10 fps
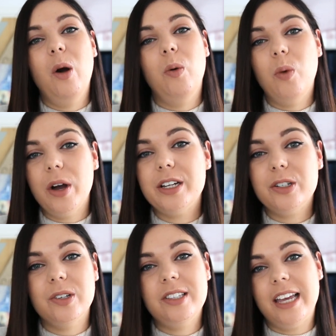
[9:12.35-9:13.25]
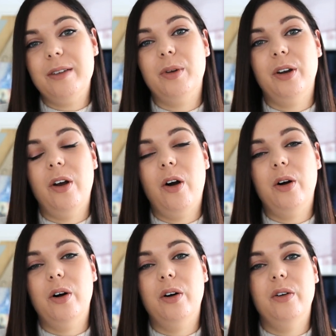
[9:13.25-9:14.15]
What is your statement
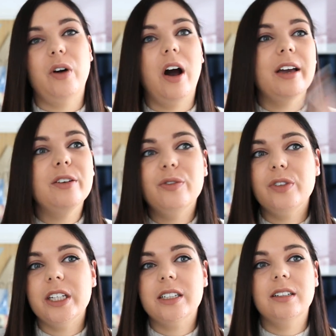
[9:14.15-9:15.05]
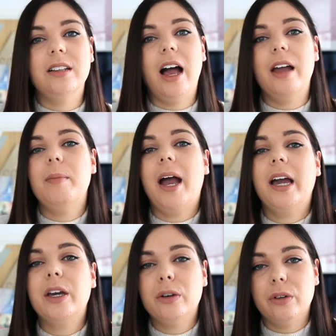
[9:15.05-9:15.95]
of, I feel I'm
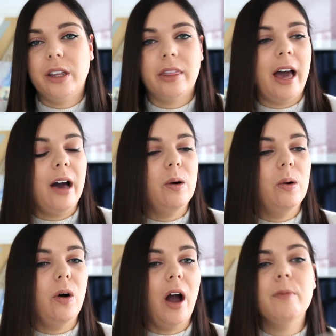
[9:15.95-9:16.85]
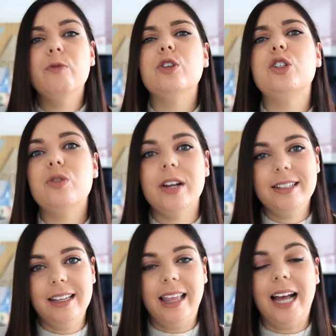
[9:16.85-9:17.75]
angry that, or I'm
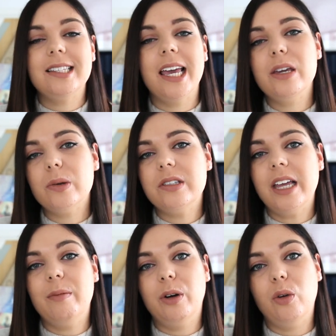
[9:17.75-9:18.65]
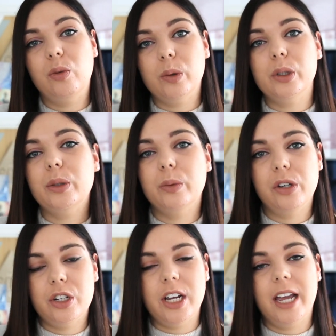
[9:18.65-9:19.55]
frustrated that? Take your statement of what you
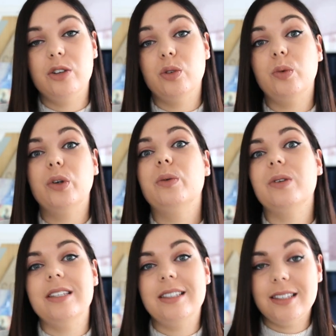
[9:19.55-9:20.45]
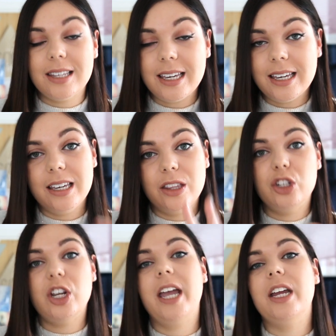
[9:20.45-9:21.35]
want to change or what you want to see the
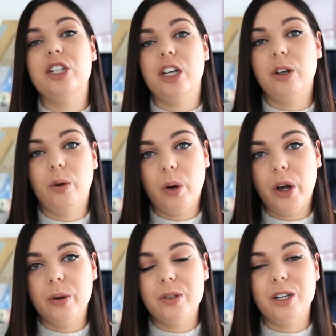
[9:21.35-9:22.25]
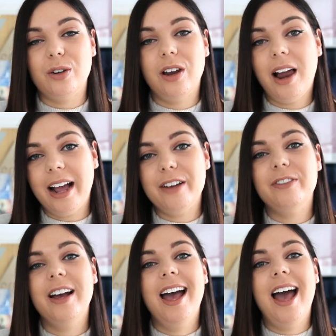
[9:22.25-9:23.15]
change in your world, in your
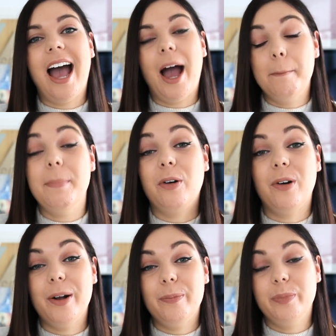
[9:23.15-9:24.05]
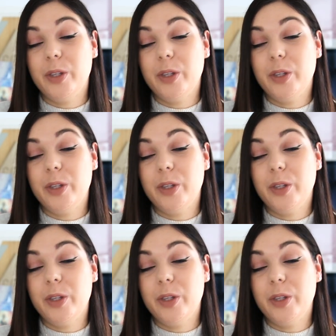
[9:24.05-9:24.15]
life, and mirror it.